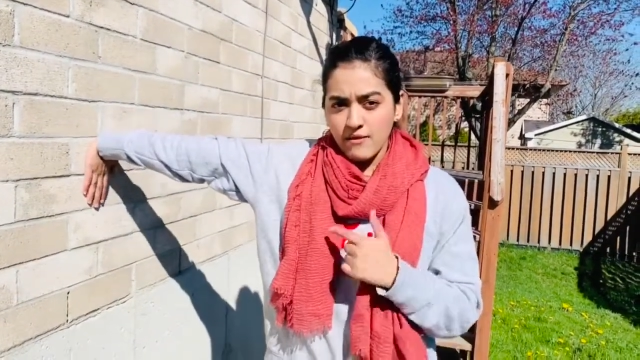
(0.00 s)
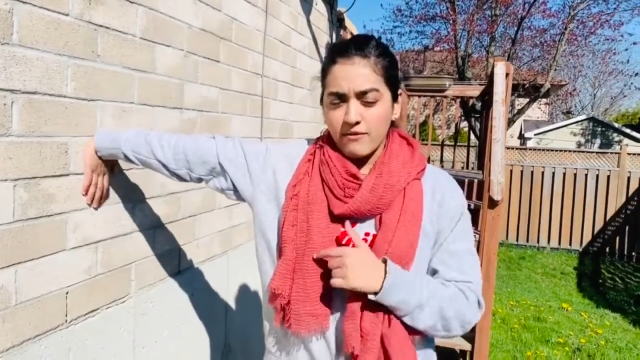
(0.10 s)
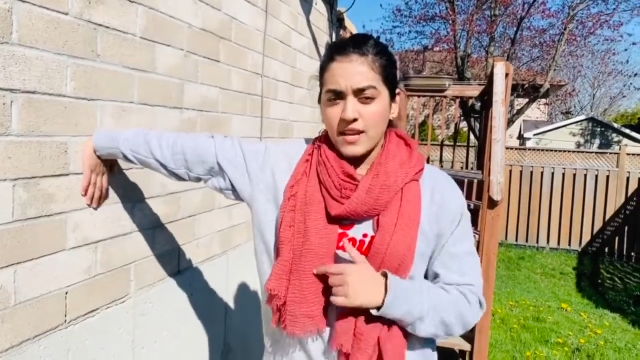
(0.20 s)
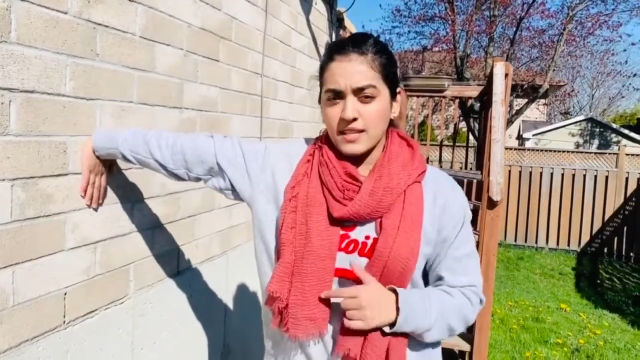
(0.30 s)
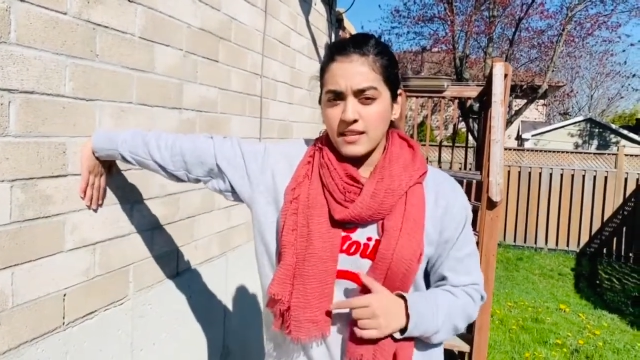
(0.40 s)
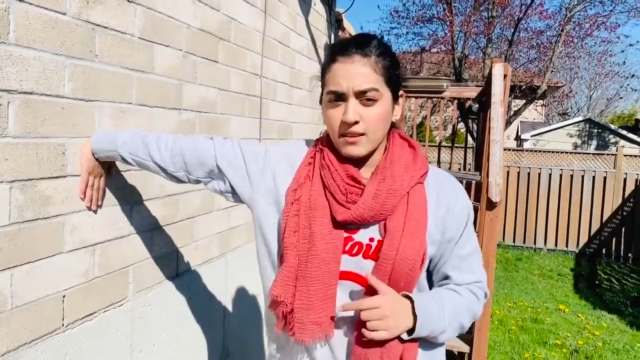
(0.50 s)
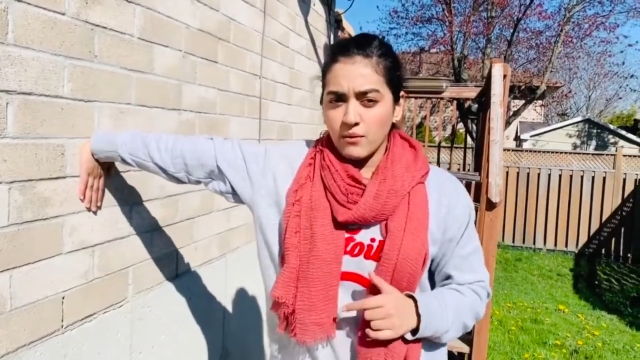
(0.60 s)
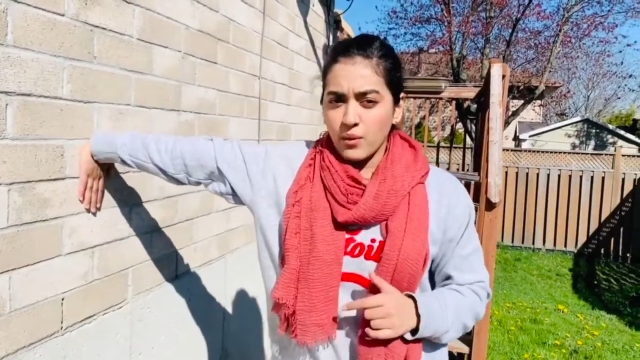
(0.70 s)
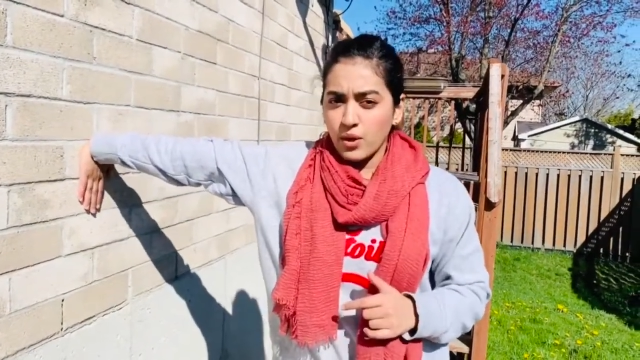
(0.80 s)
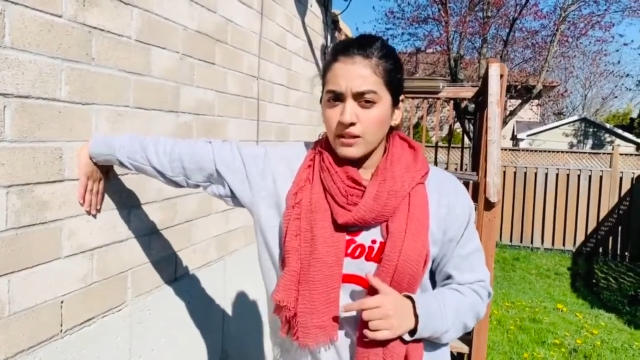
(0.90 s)
facing the
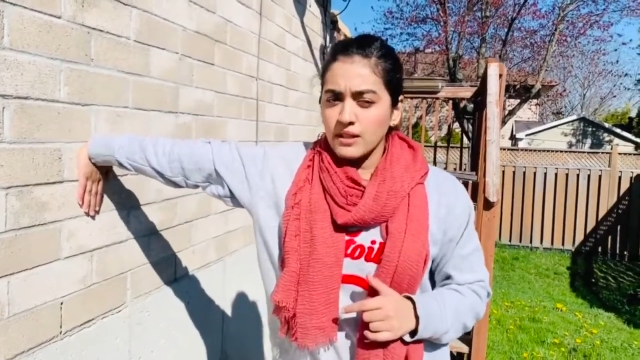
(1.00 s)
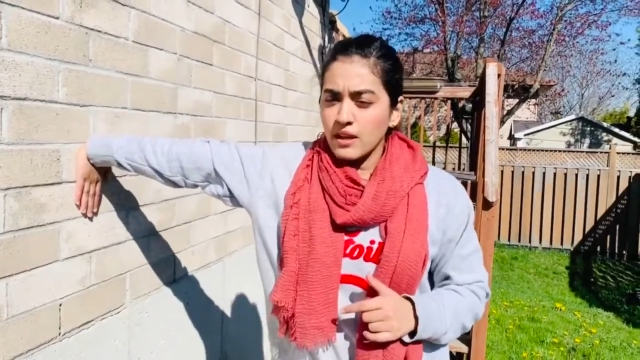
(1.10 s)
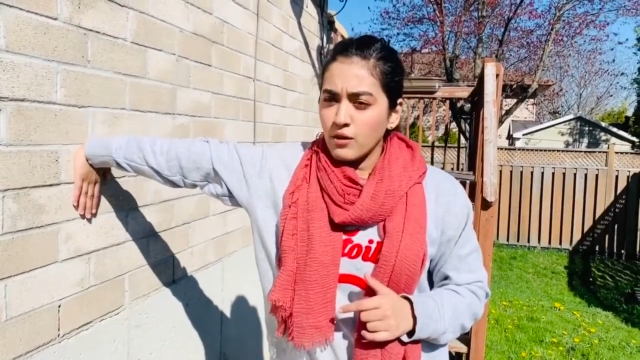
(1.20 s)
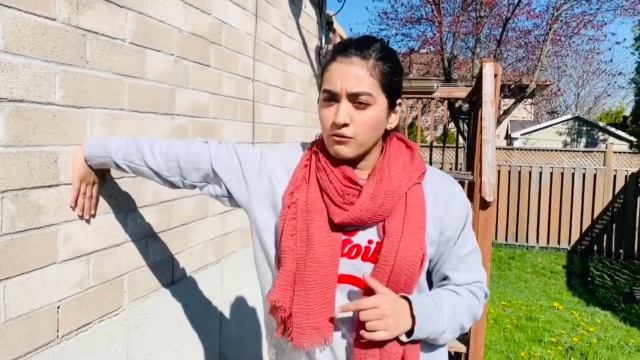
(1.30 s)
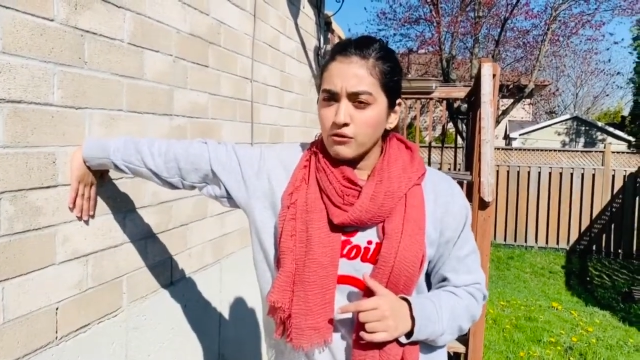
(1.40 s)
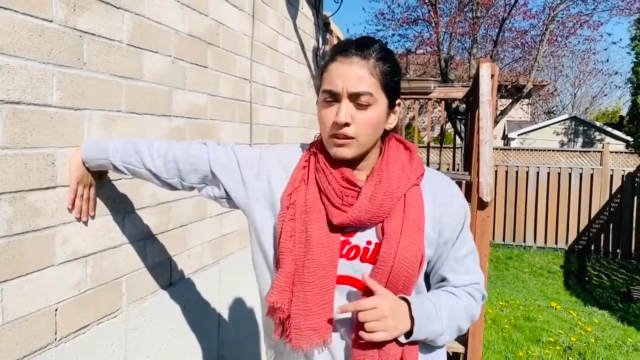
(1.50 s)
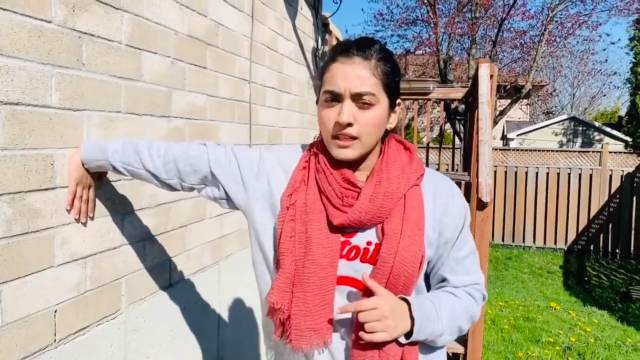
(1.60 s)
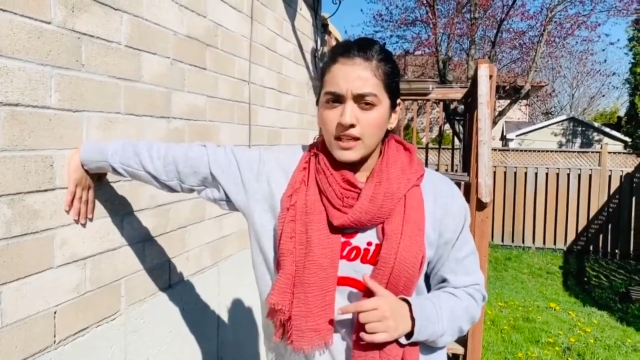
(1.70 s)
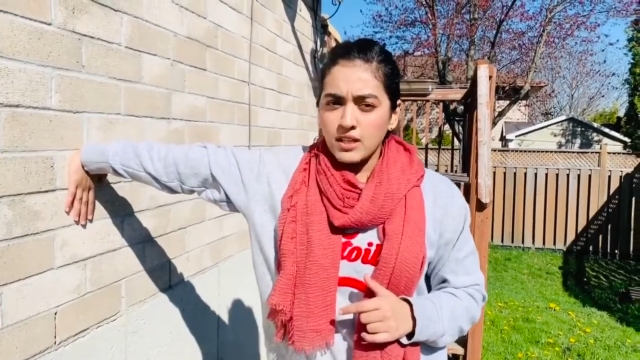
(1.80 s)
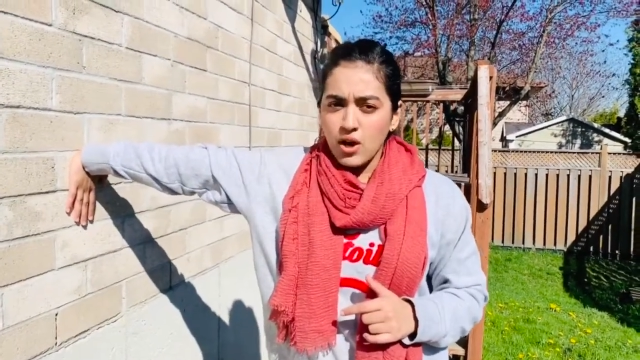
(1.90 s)
wall,
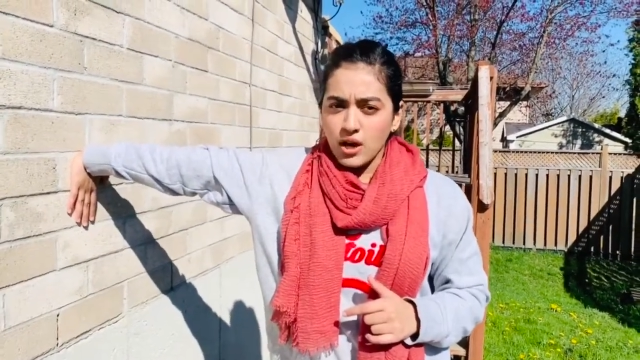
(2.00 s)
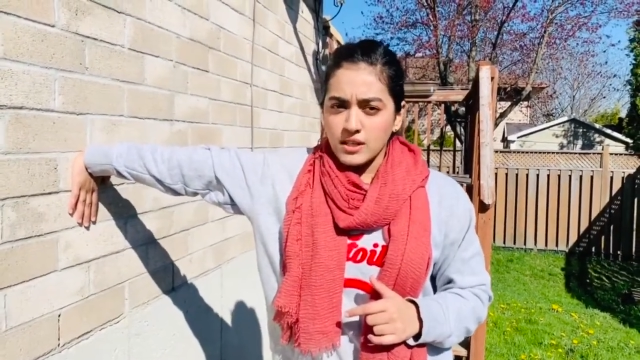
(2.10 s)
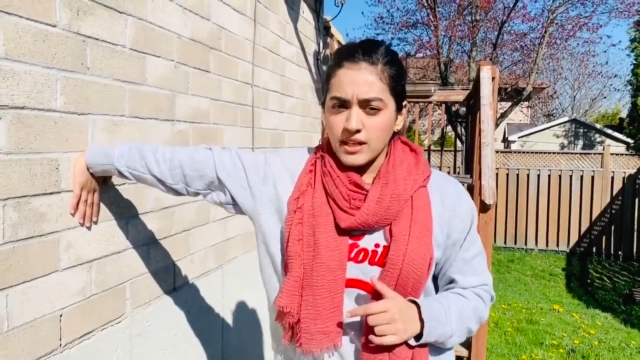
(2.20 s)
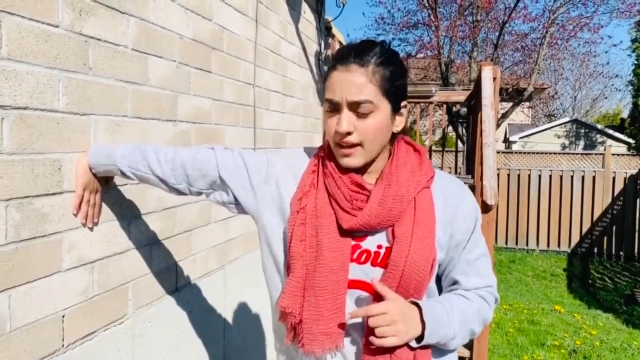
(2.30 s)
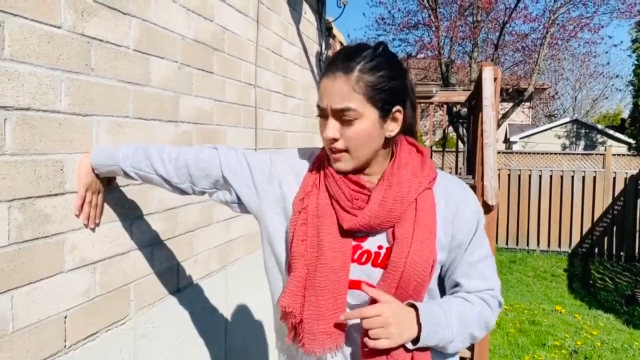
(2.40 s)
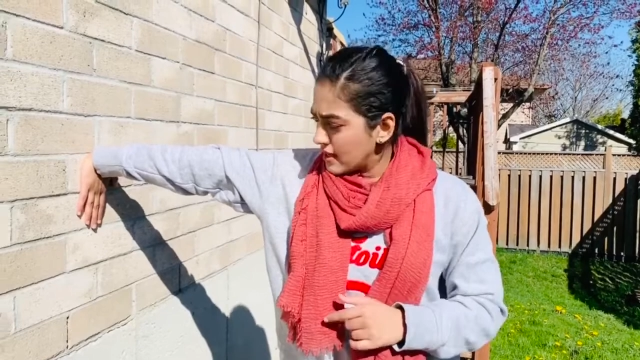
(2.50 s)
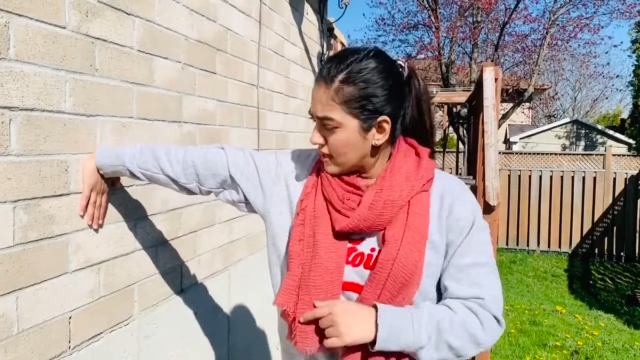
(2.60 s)
fully in contact,